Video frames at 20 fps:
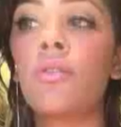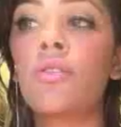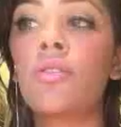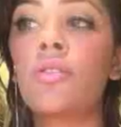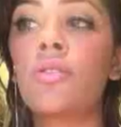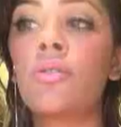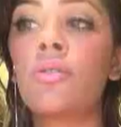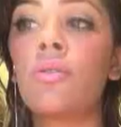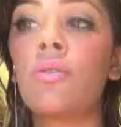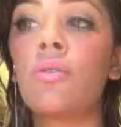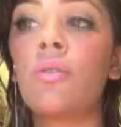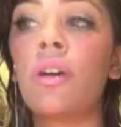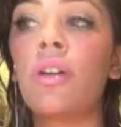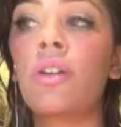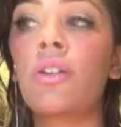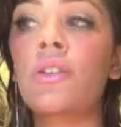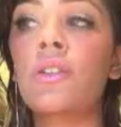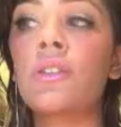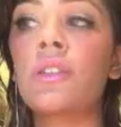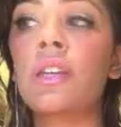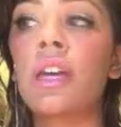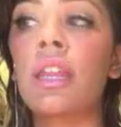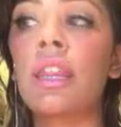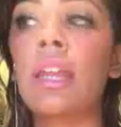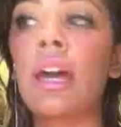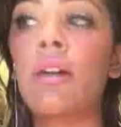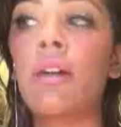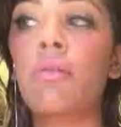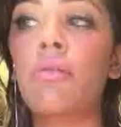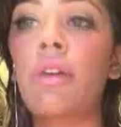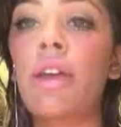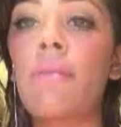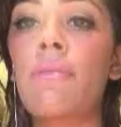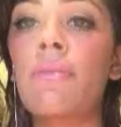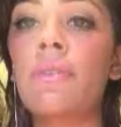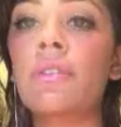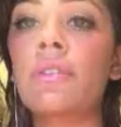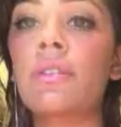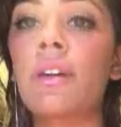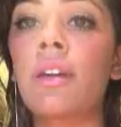to understand that rape
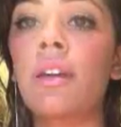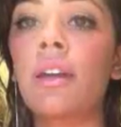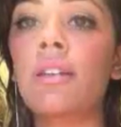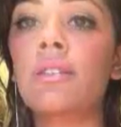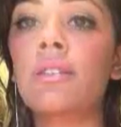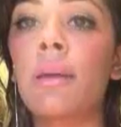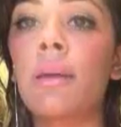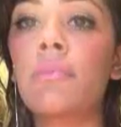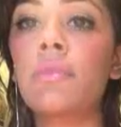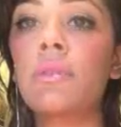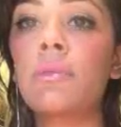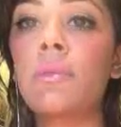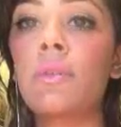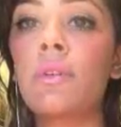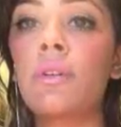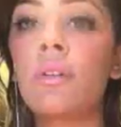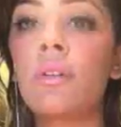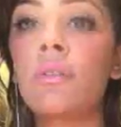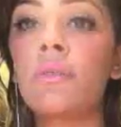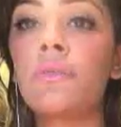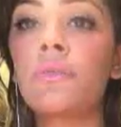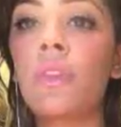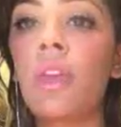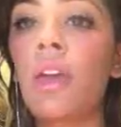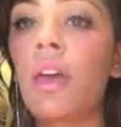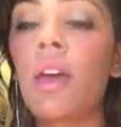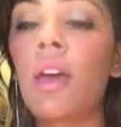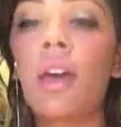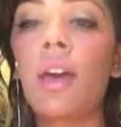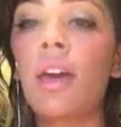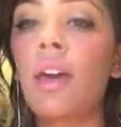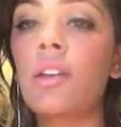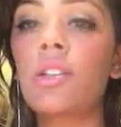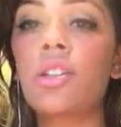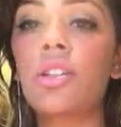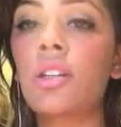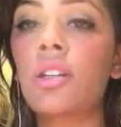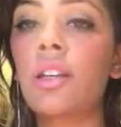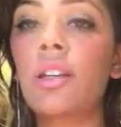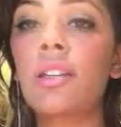is unacceptable. It
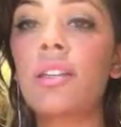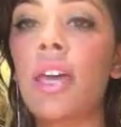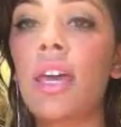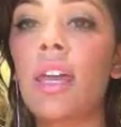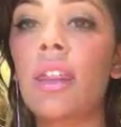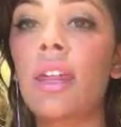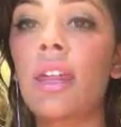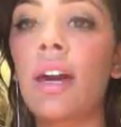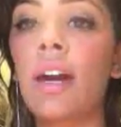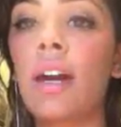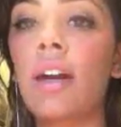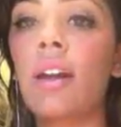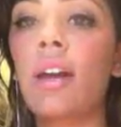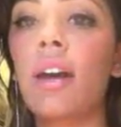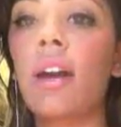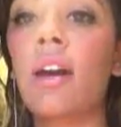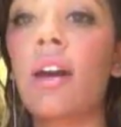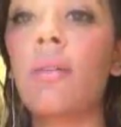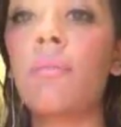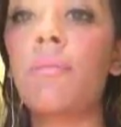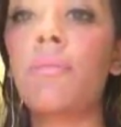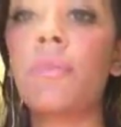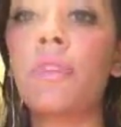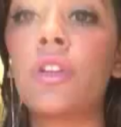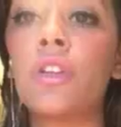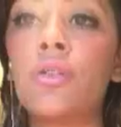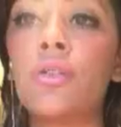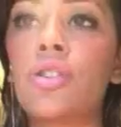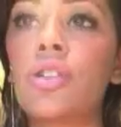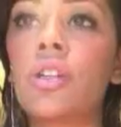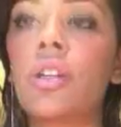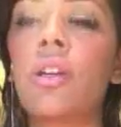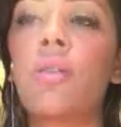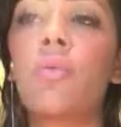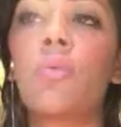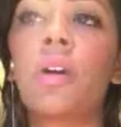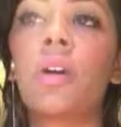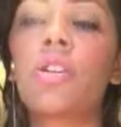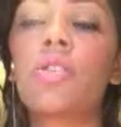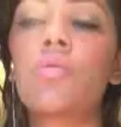shouldn't take that. You shouldn't
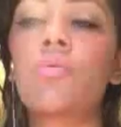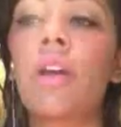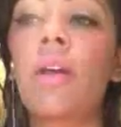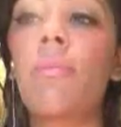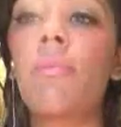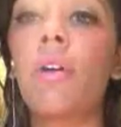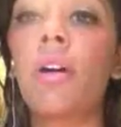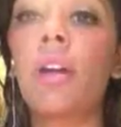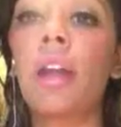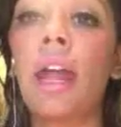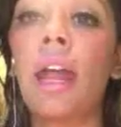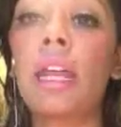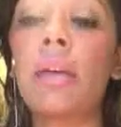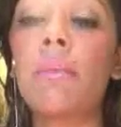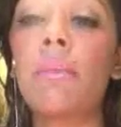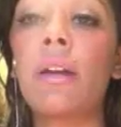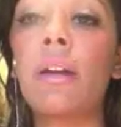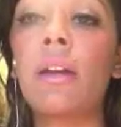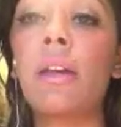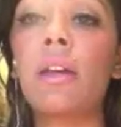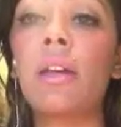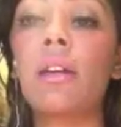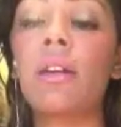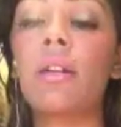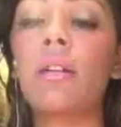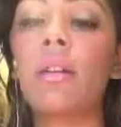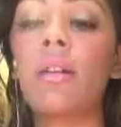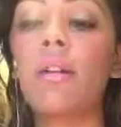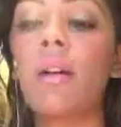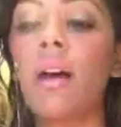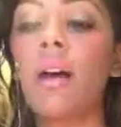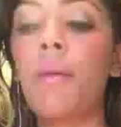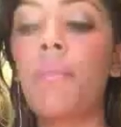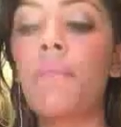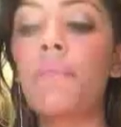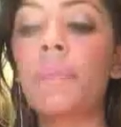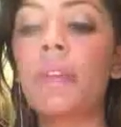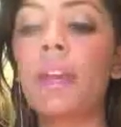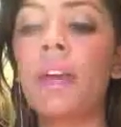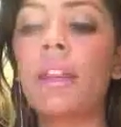wish rape on anybody.
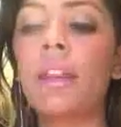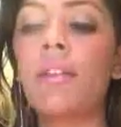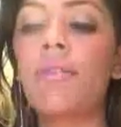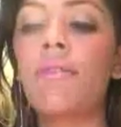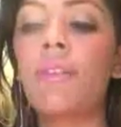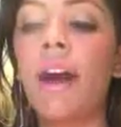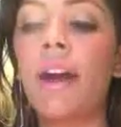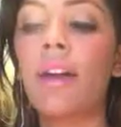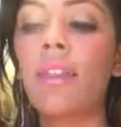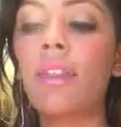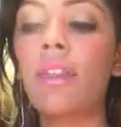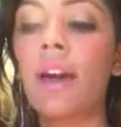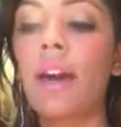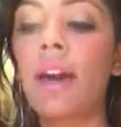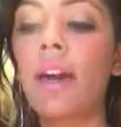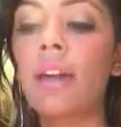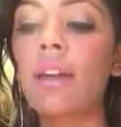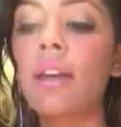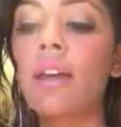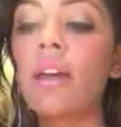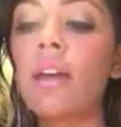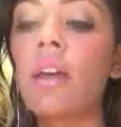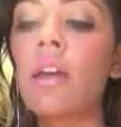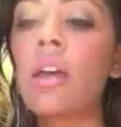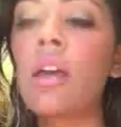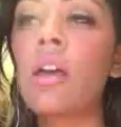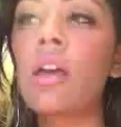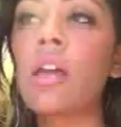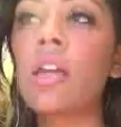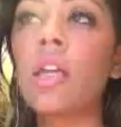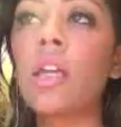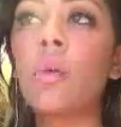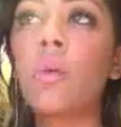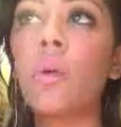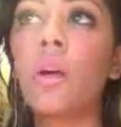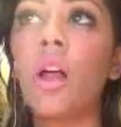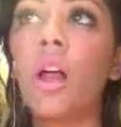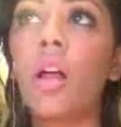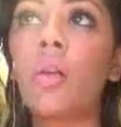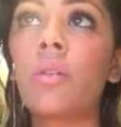And the fact that you
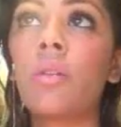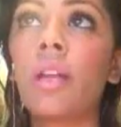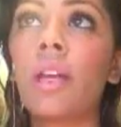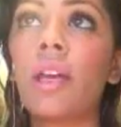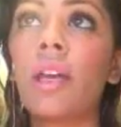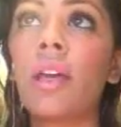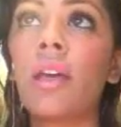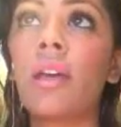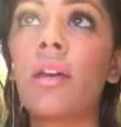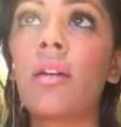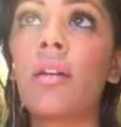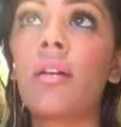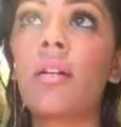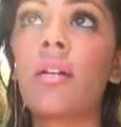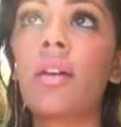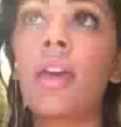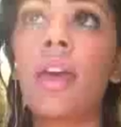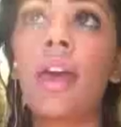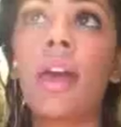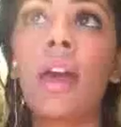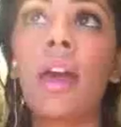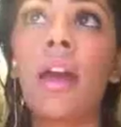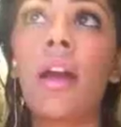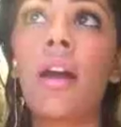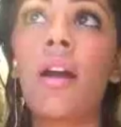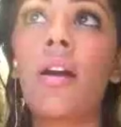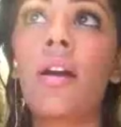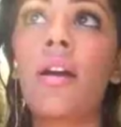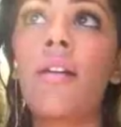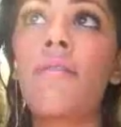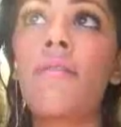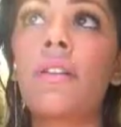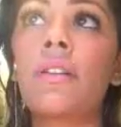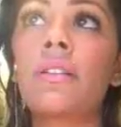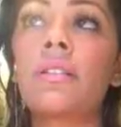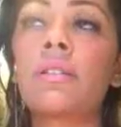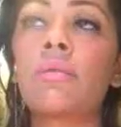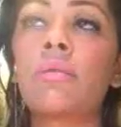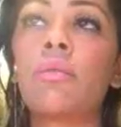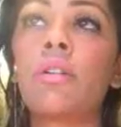will only care if
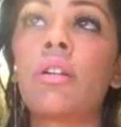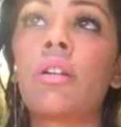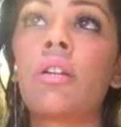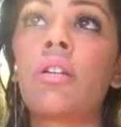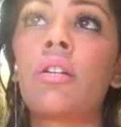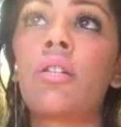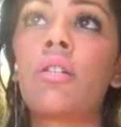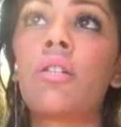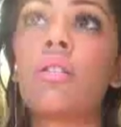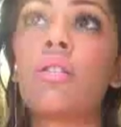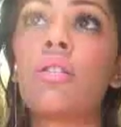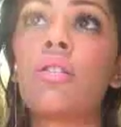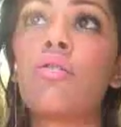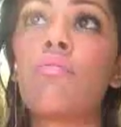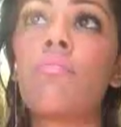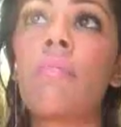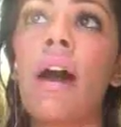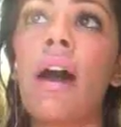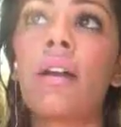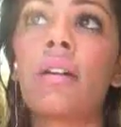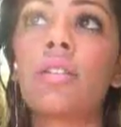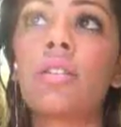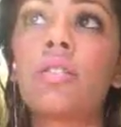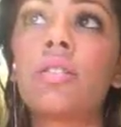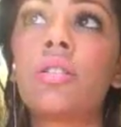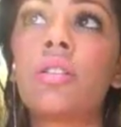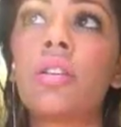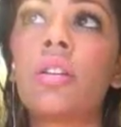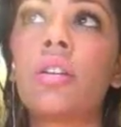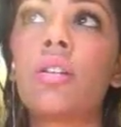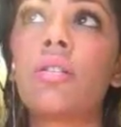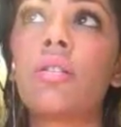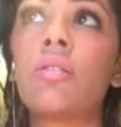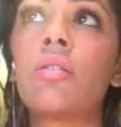it's someone who matters to you,